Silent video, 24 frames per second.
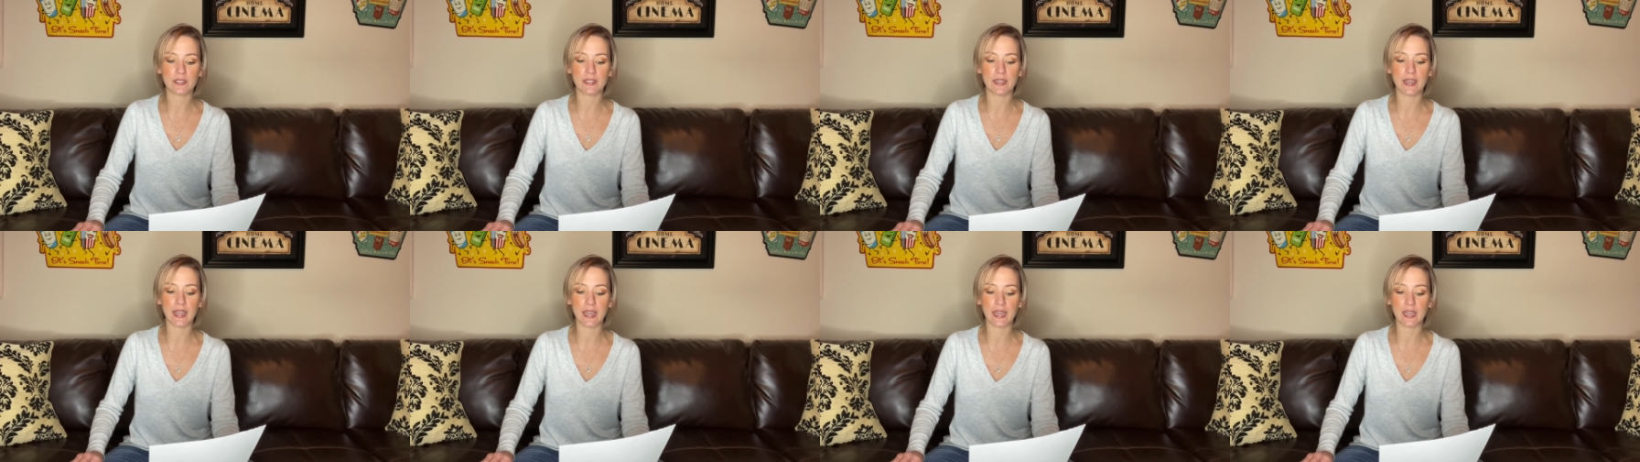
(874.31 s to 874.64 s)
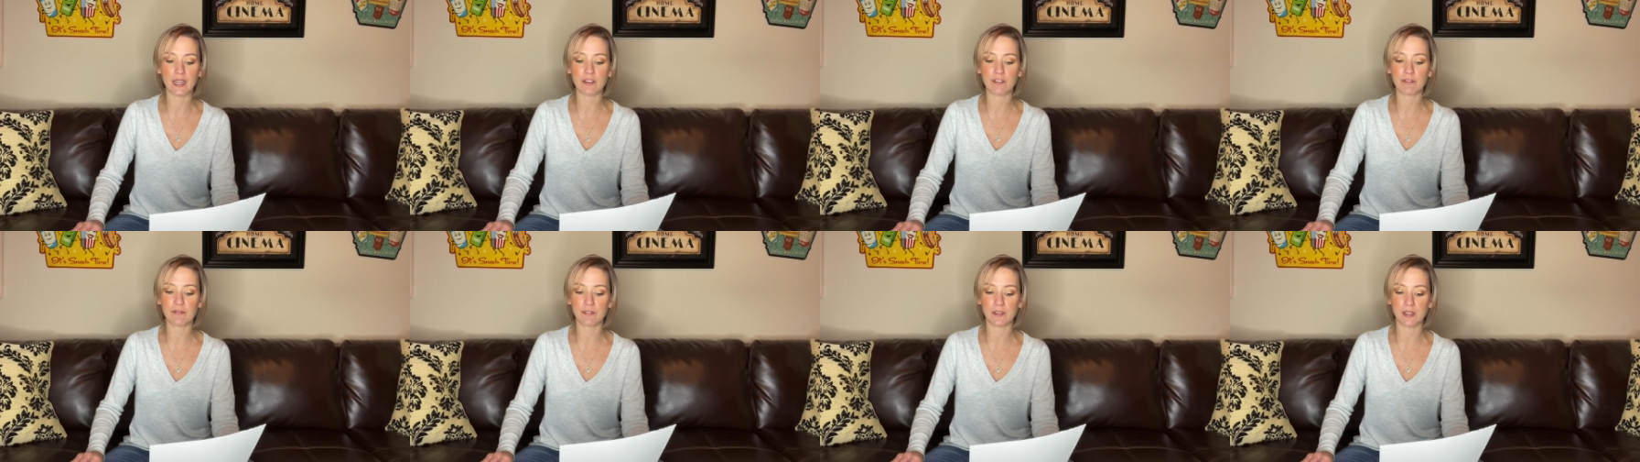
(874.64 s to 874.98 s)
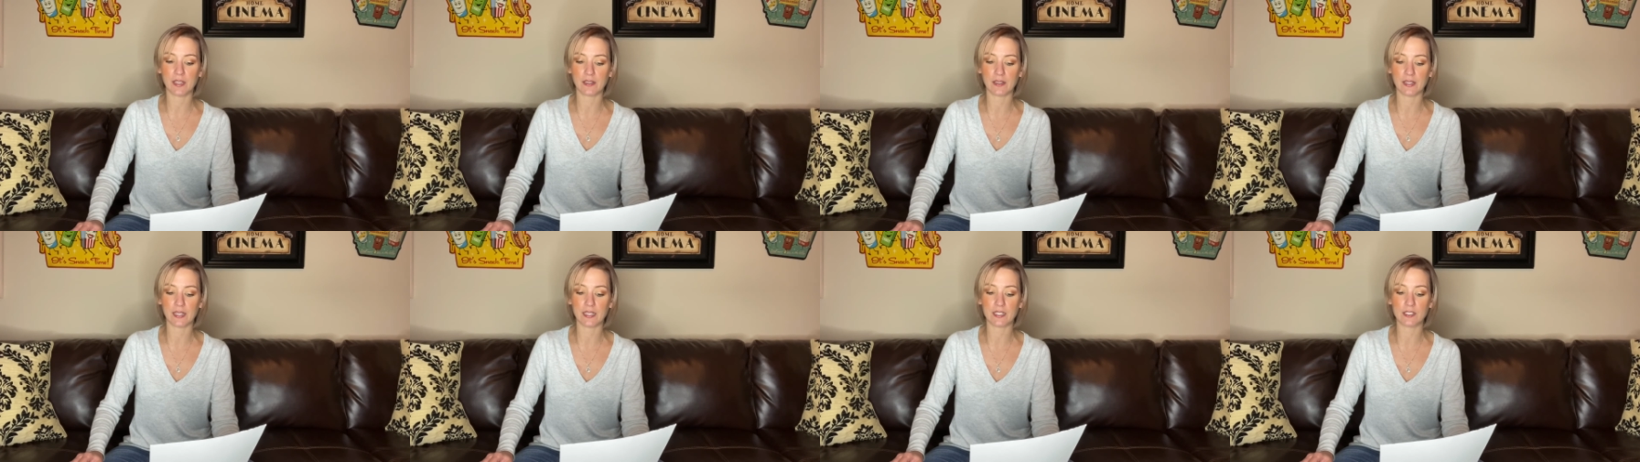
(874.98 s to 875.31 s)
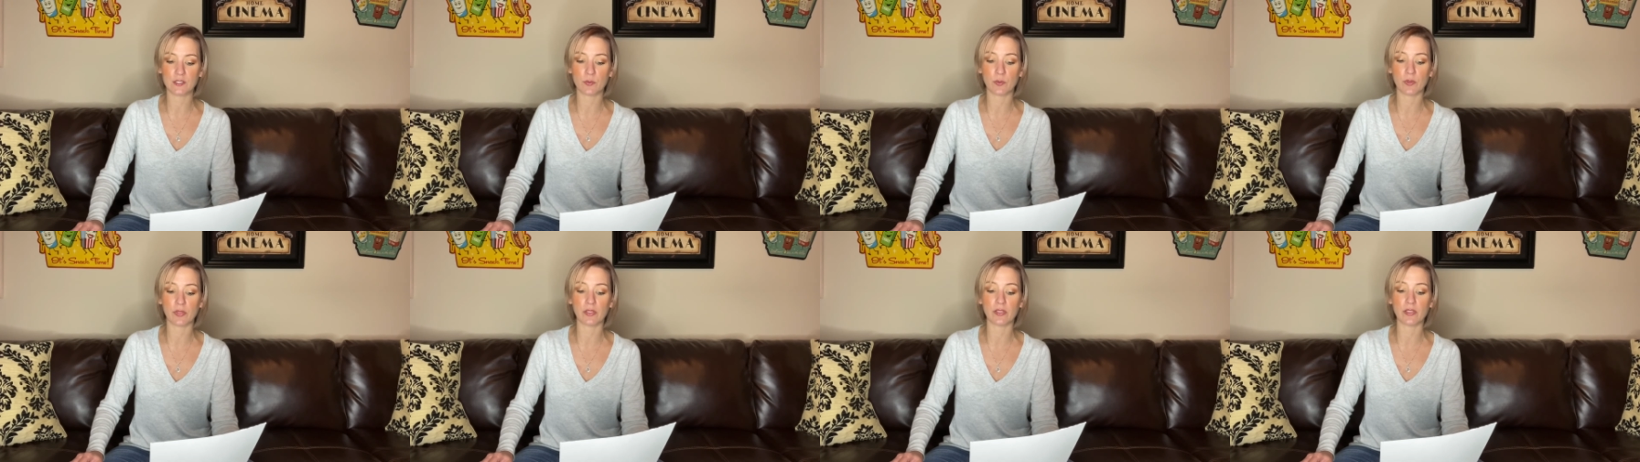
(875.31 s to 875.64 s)
negative
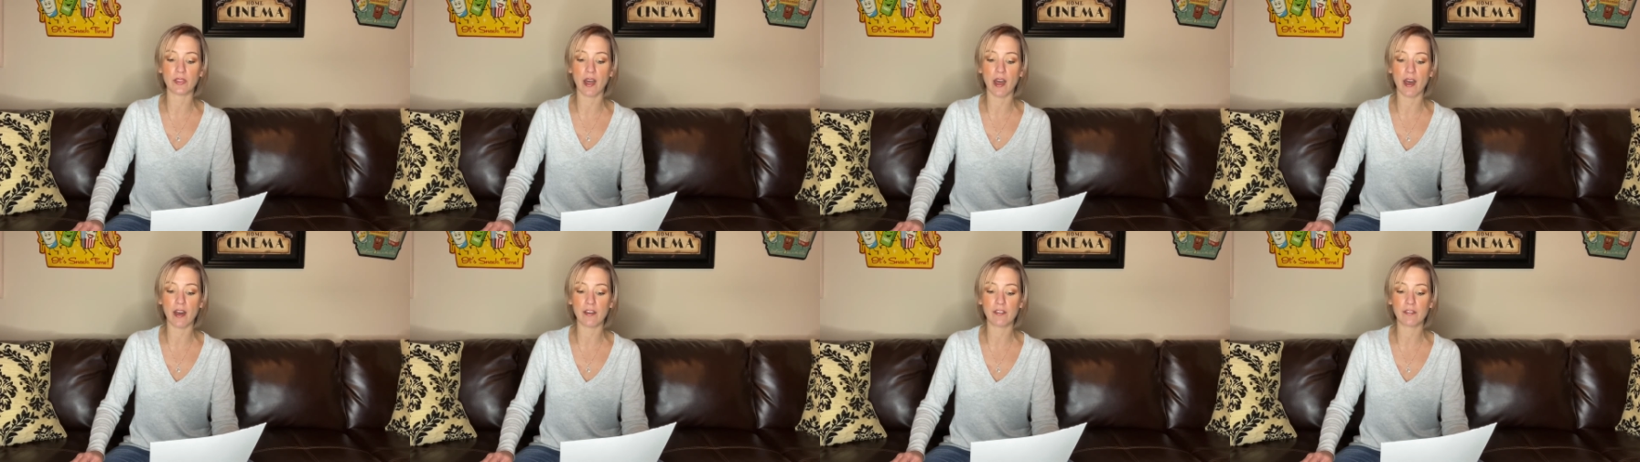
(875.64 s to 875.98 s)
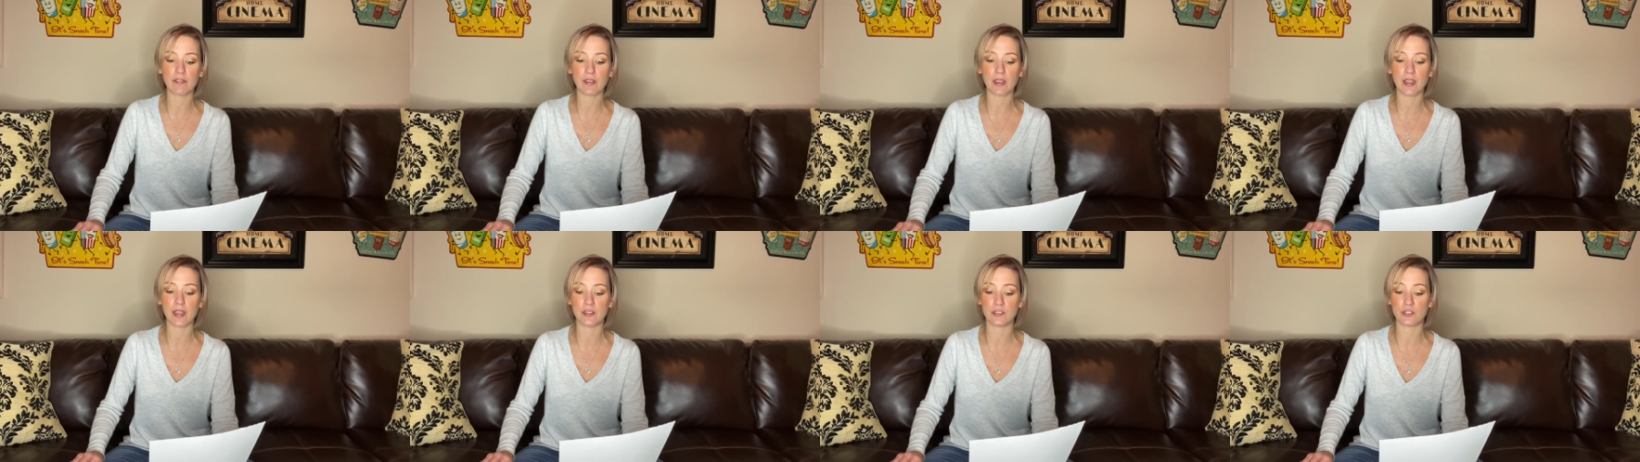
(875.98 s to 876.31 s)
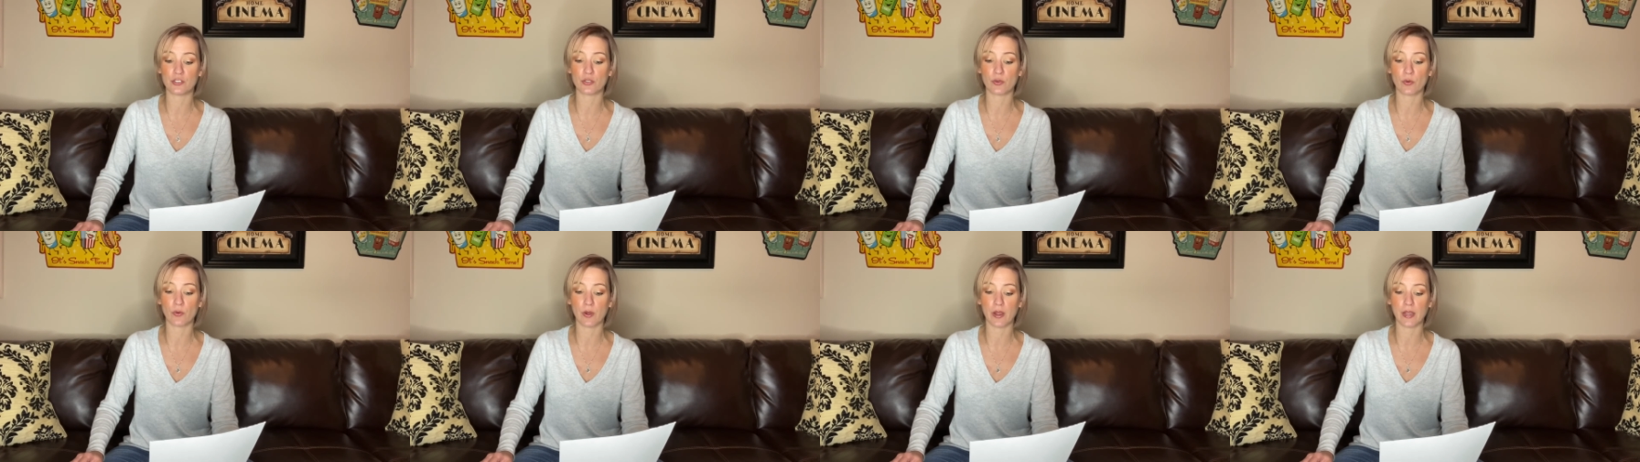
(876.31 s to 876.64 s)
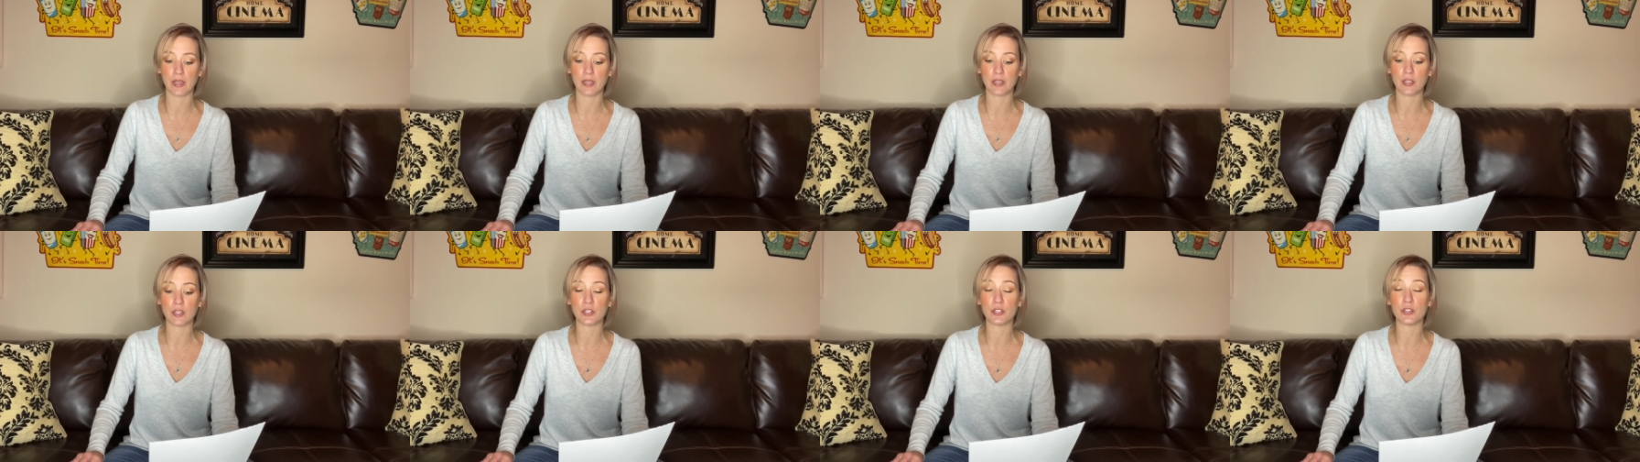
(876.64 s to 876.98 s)
feelings with love and
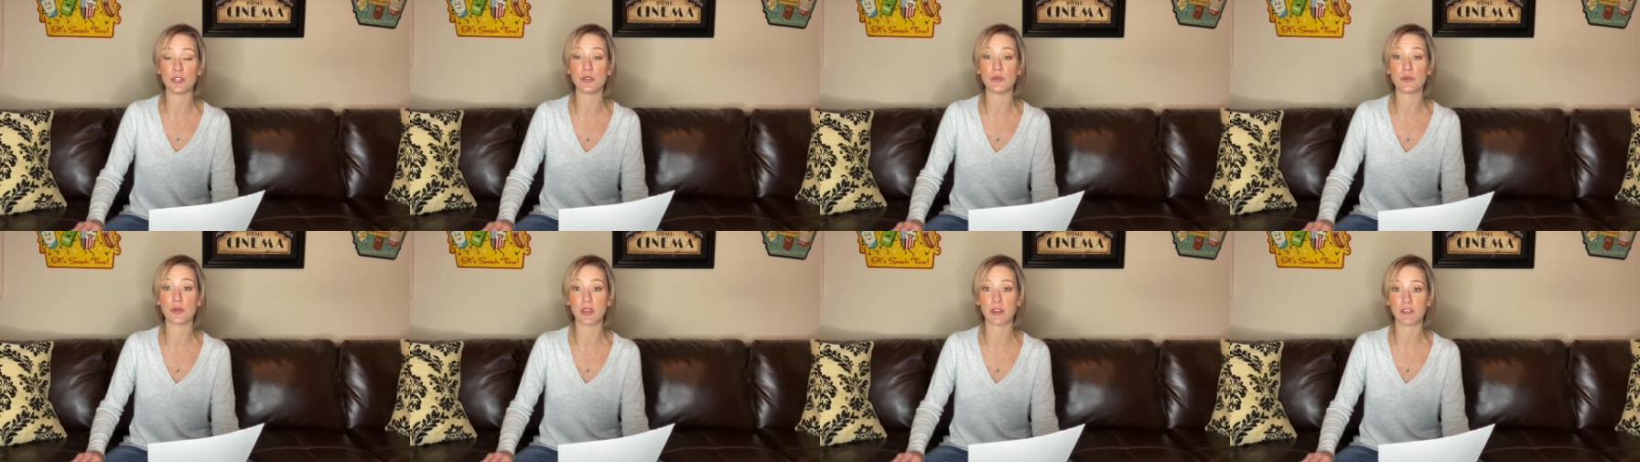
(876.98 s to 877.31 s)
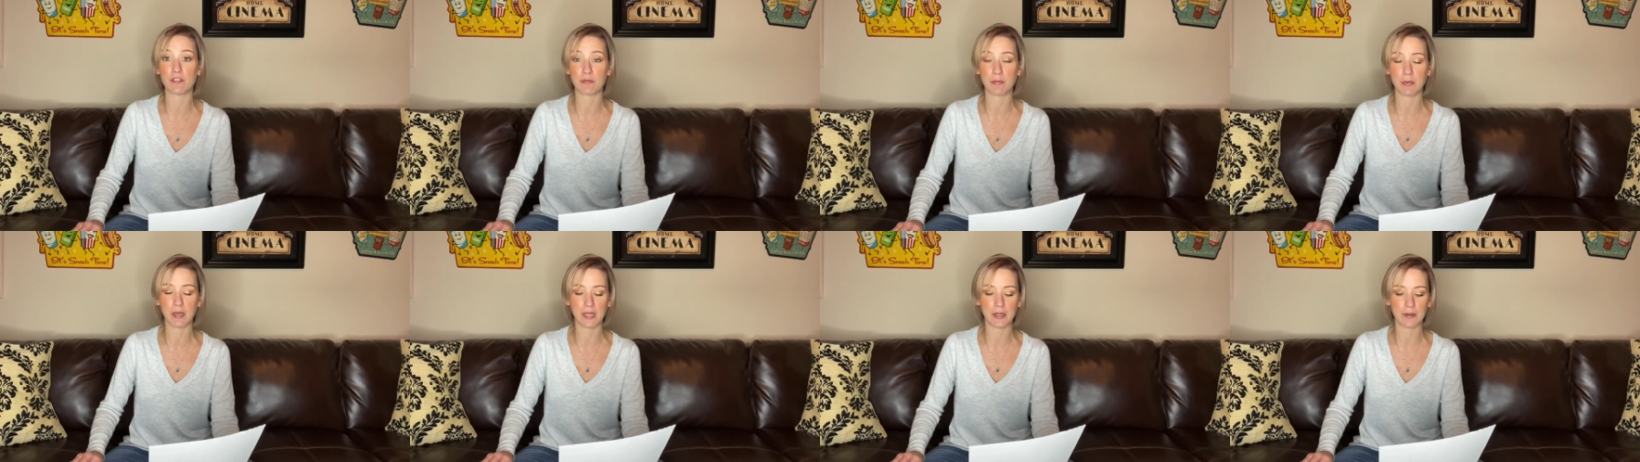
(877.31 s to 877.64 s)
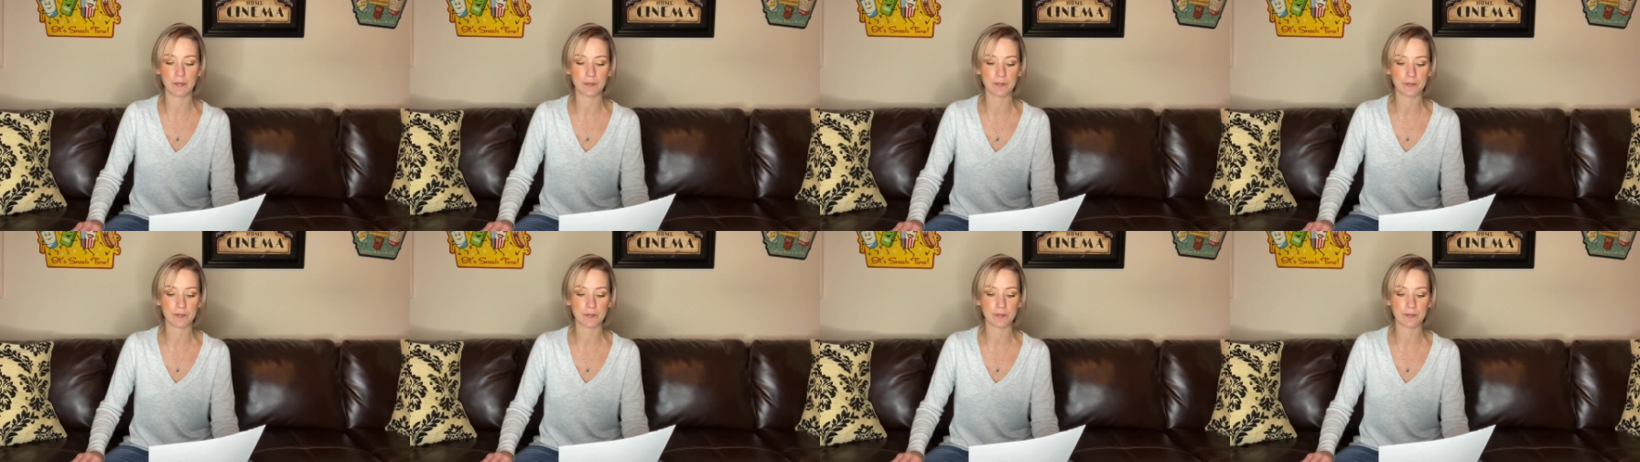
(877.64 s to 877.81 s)
joy you give me.